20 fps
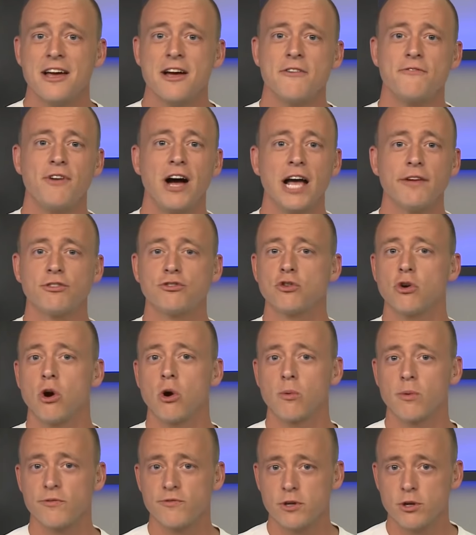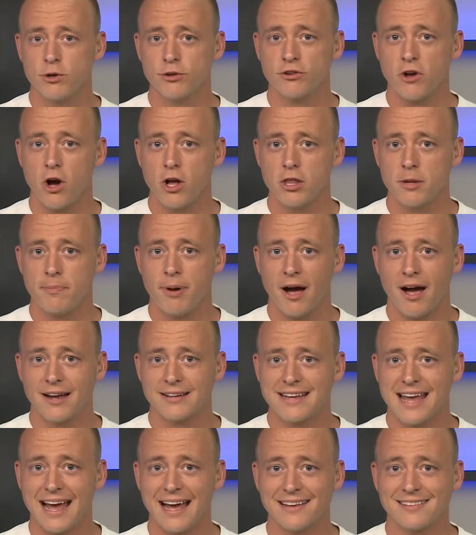Five star reviews on the
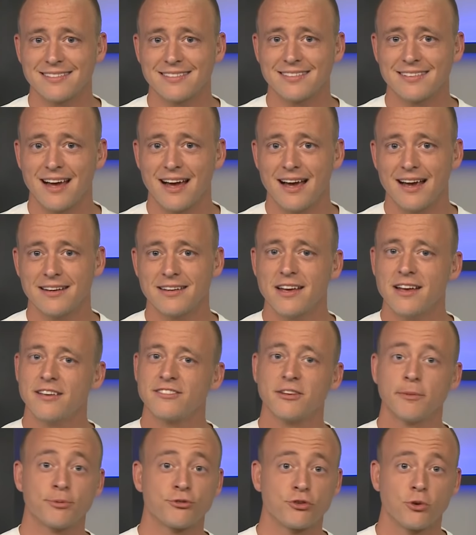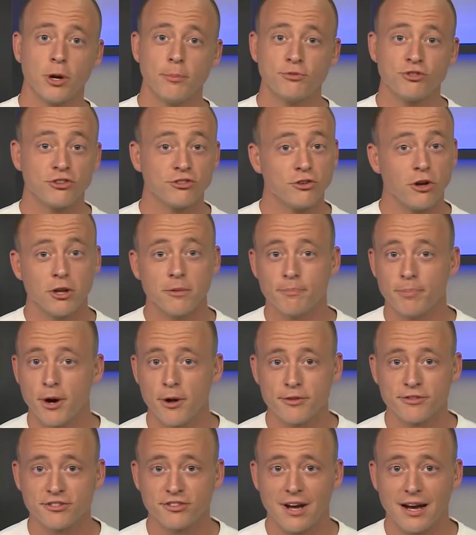podcast side, subscriptions on
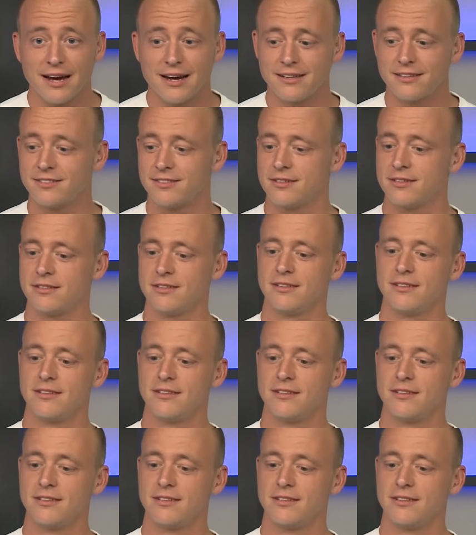both sides,